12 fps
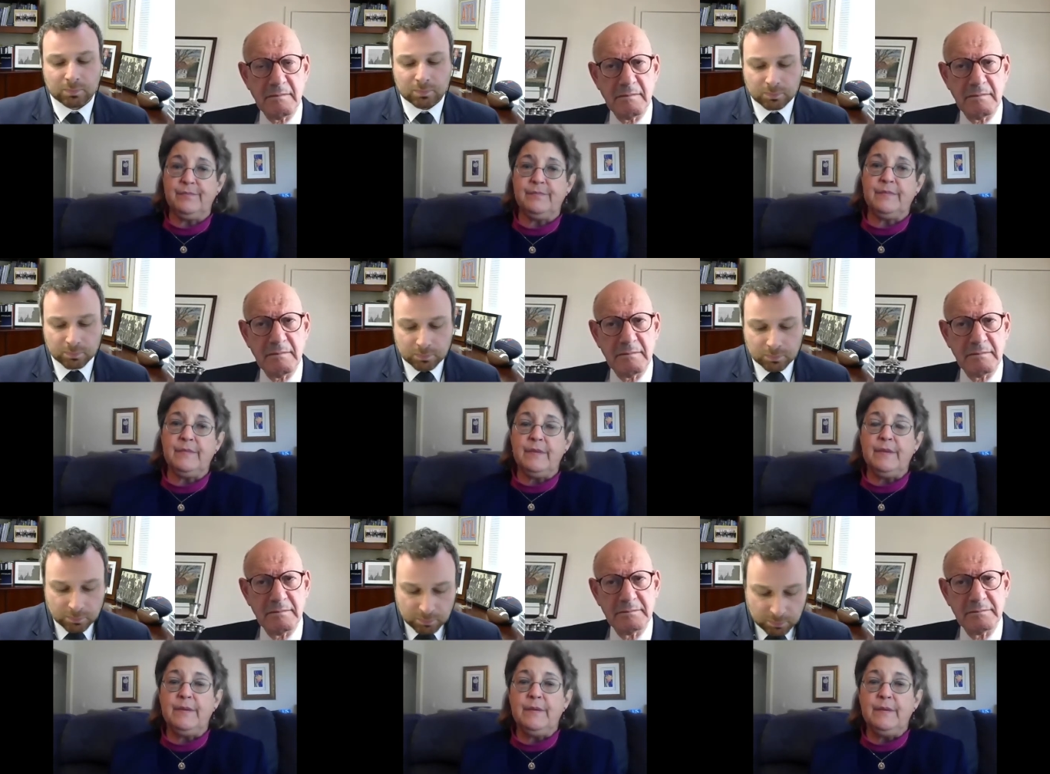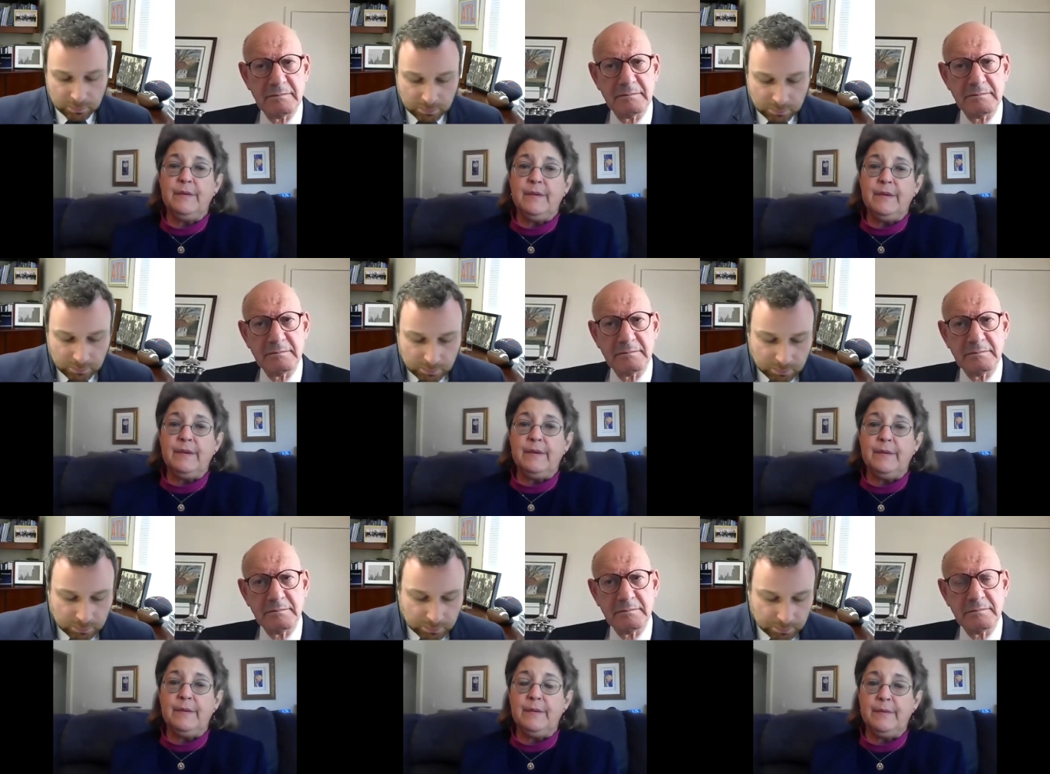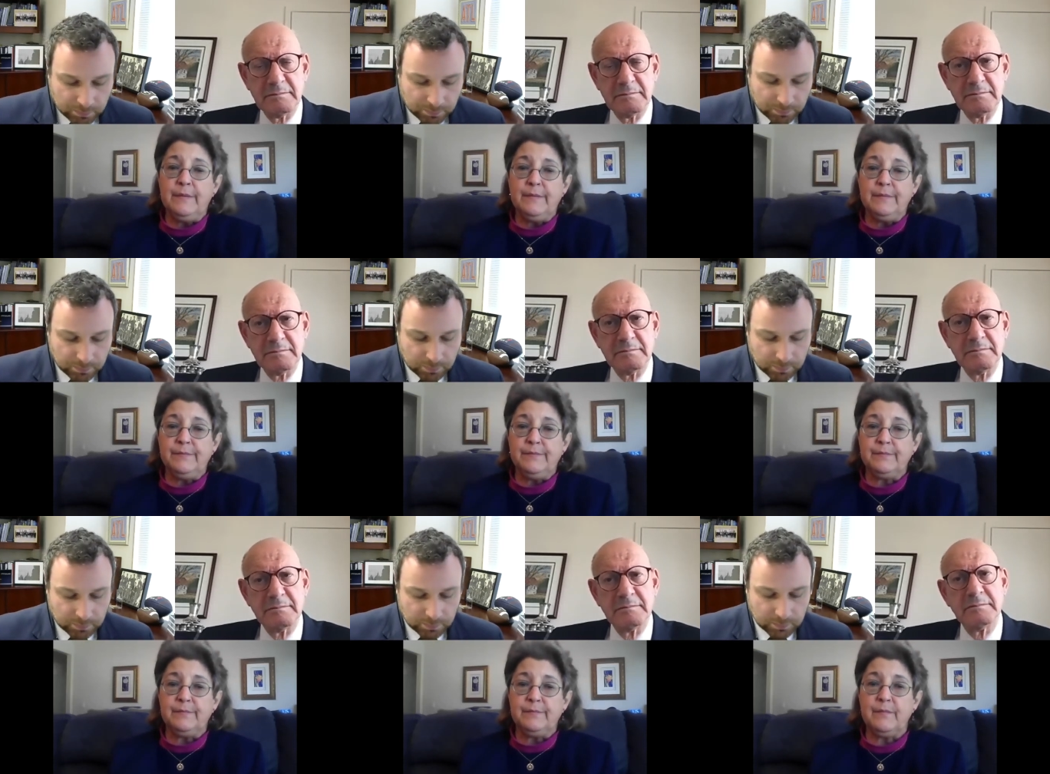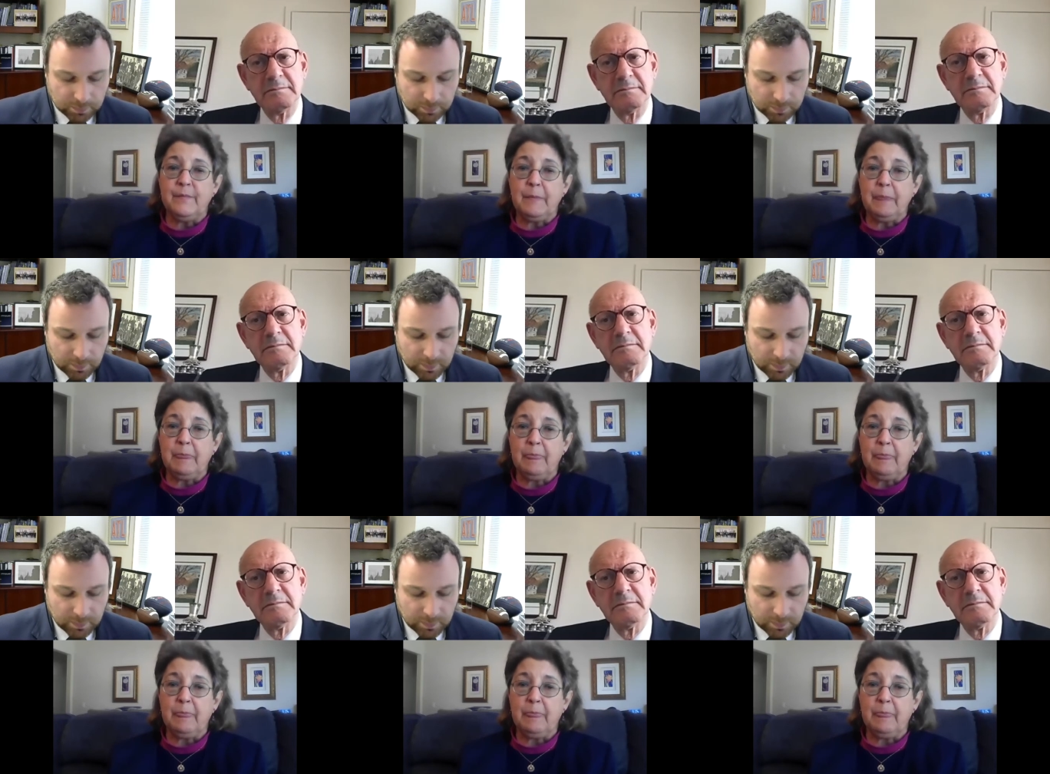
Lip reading: [no speech]